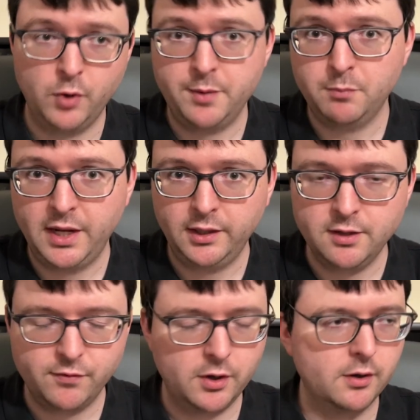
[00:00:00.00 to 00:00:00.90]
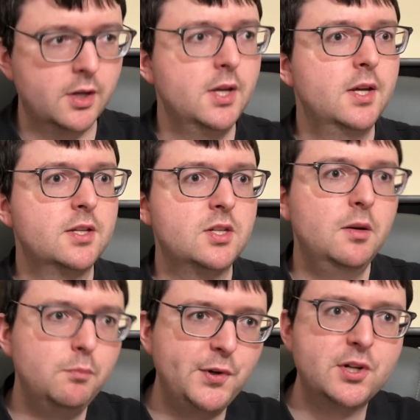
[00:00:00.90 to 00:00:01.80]
written by Lee Falk.
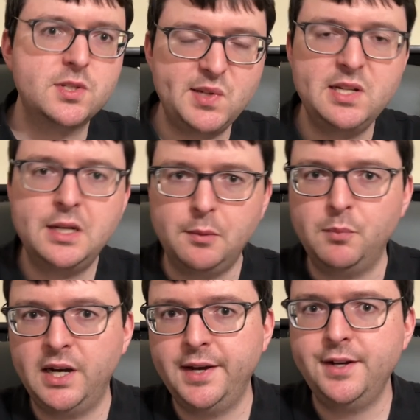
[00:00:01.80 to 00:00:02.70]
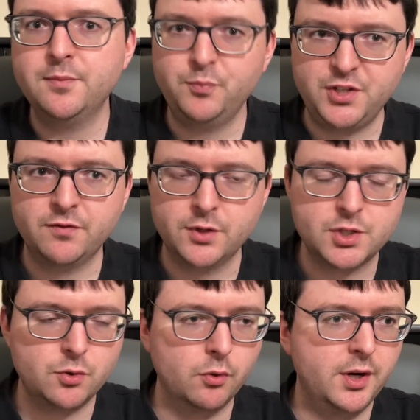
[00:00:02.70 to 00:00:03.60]
Some books did combine different
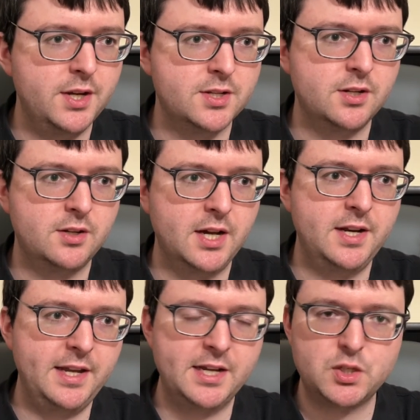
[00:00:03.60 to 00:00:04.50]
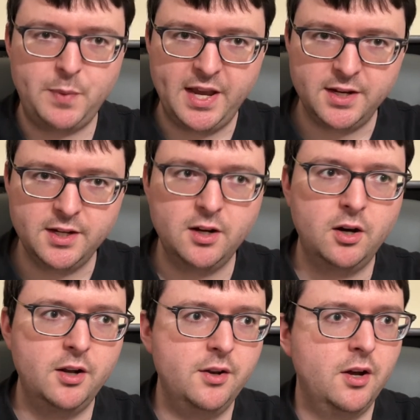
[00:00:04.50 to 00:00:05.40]
stories and kind of expanded
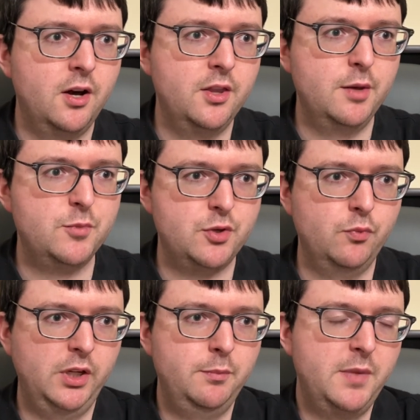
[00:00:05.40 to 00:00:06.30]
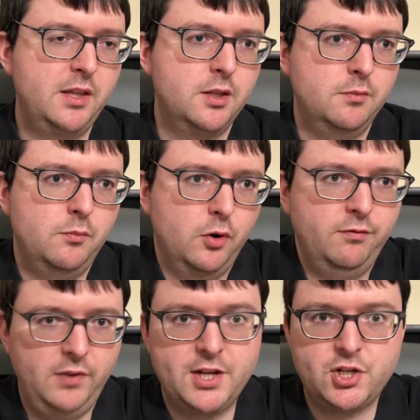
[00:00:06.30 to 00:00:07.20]
on them to really make them more
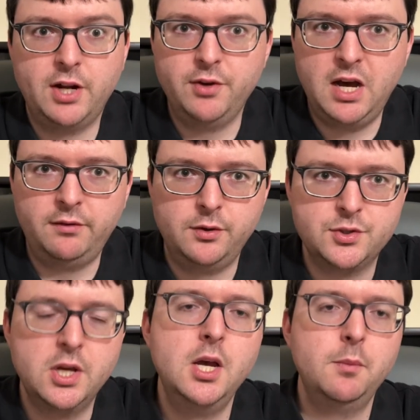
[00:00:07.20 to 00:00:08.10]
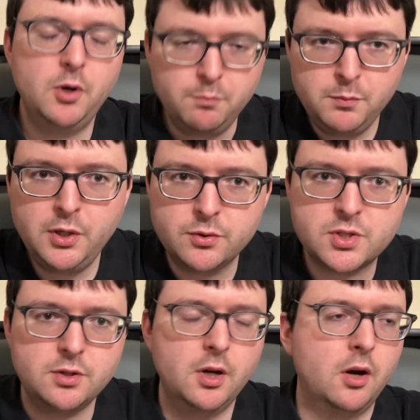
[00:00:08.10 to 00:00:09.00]
fleshed out novels, but
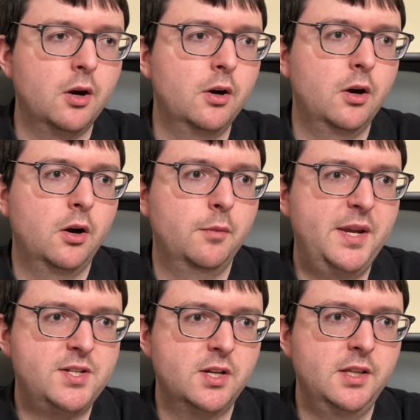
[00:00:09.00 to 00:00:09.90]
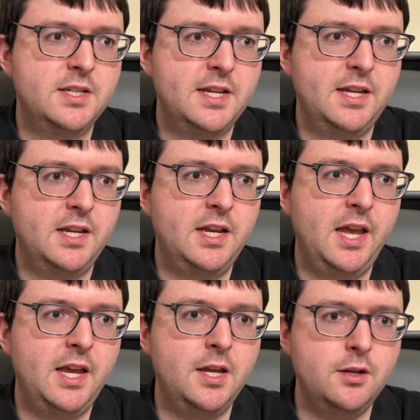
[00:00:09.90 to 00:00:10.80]
most are basically taking
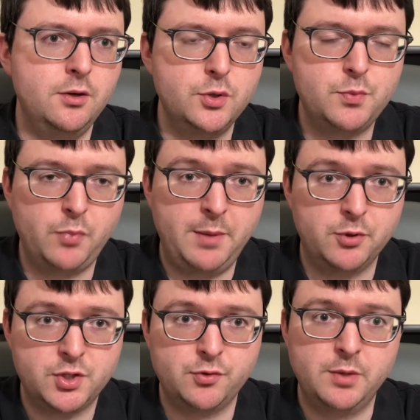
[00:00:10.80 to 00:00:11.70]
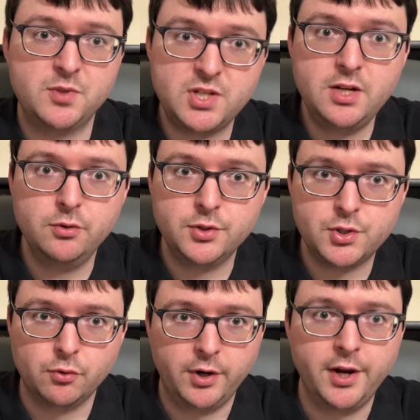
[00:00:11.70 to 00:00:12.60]
a newspaper strip single
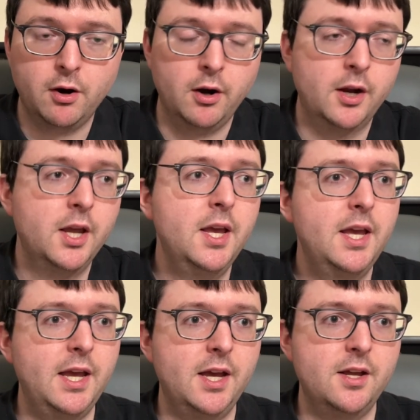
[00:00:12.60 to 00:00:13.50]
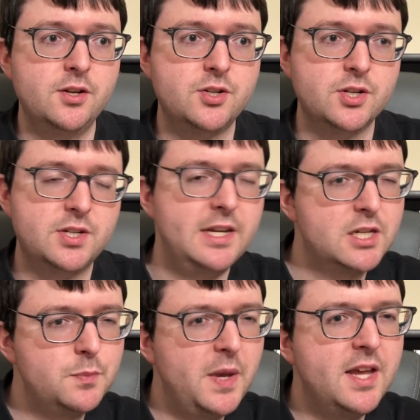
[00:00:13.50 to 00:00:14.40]
story arc and just
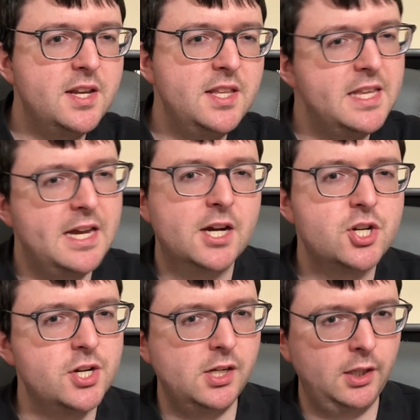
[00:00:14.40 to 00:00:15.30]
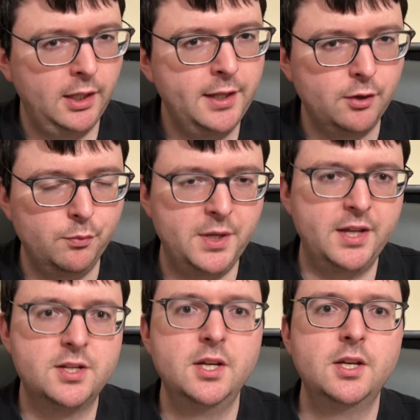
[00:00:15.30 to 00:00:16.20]
expanding the action a little
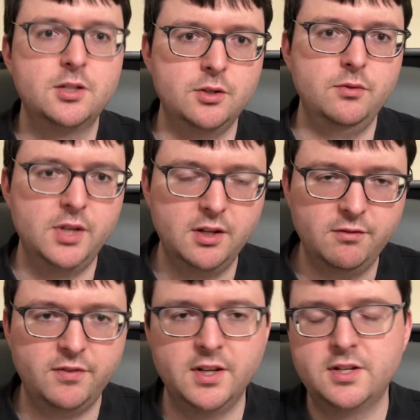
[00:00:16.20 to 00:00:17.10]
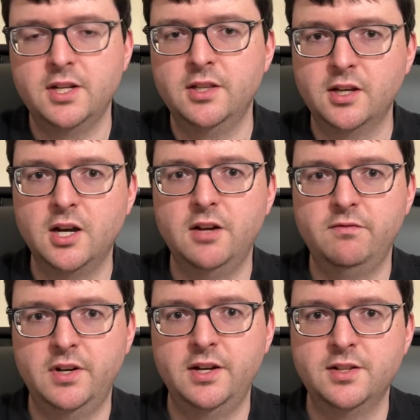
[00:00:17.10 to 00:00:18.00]
bit to then fit in the
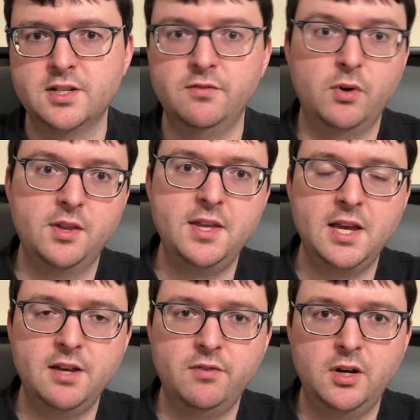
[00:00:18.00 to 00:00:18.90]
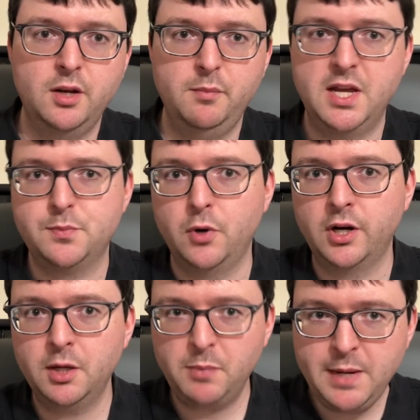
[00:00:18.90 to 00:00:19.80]
confines of one of the Avon mass
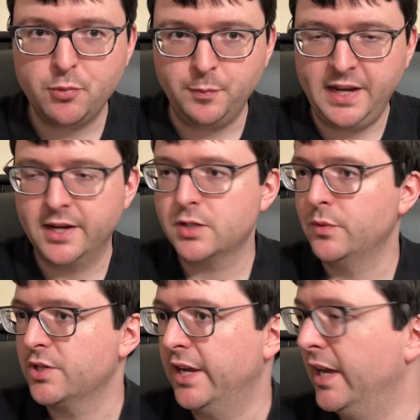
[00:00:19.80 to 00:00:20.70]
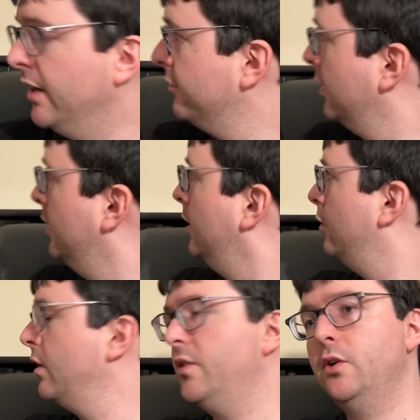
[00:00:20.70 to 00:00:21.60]
market paperbacks, which I have
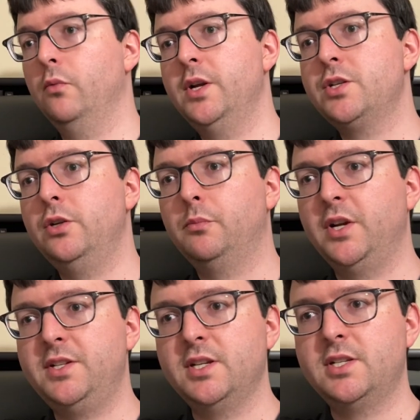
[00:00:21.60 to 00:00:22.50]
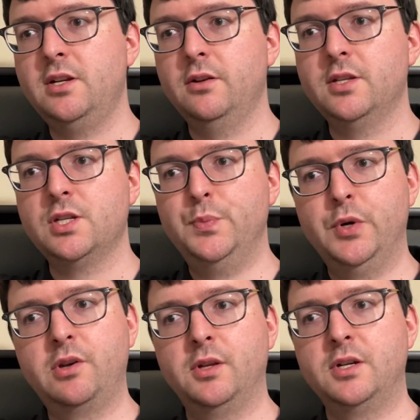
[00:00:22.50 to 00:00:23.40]
one of the original printings here. This is
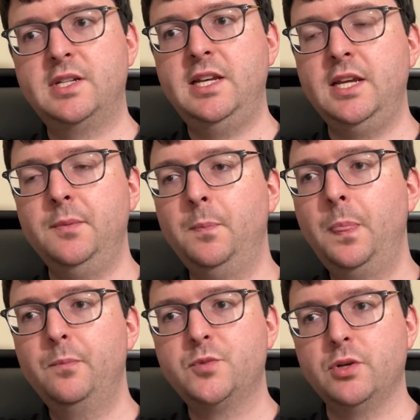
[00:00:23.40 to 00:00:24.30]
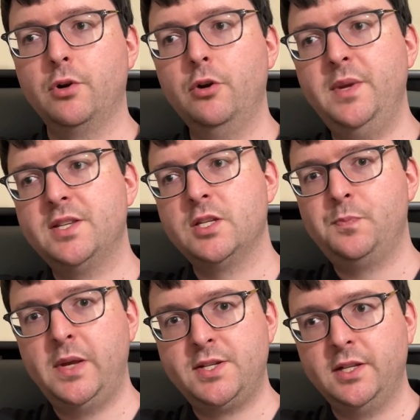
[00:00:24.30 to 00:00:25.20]
book 13. So Hermes has
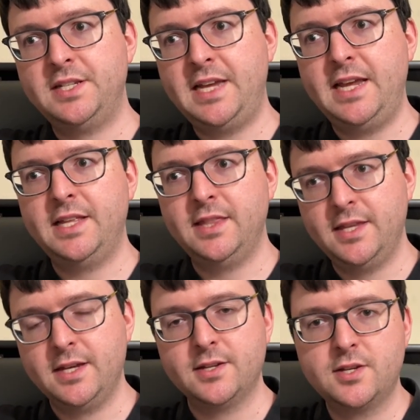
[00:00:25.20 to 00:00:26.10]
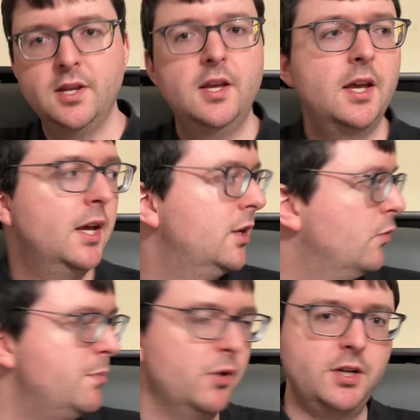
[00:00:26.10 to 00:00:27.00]
basically taken this and
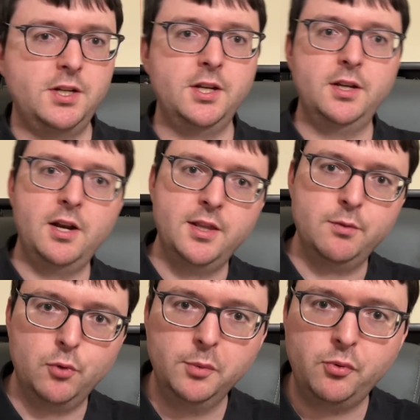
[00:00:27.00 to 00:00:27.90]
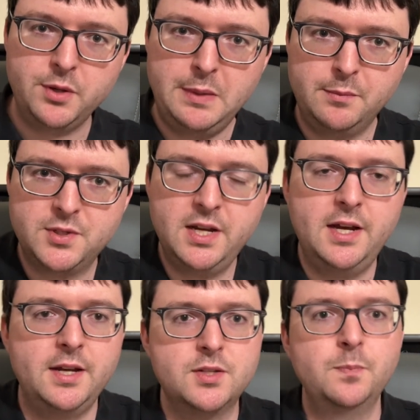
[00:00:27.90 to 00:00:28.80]
reprinted it in the more premium
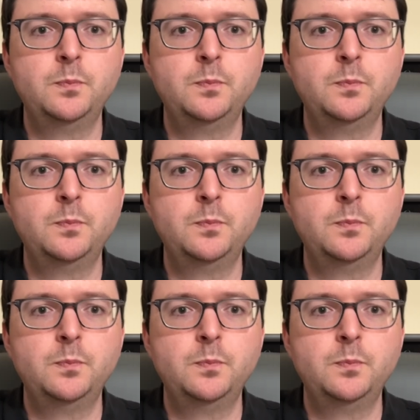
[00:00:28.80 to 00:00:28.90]
size.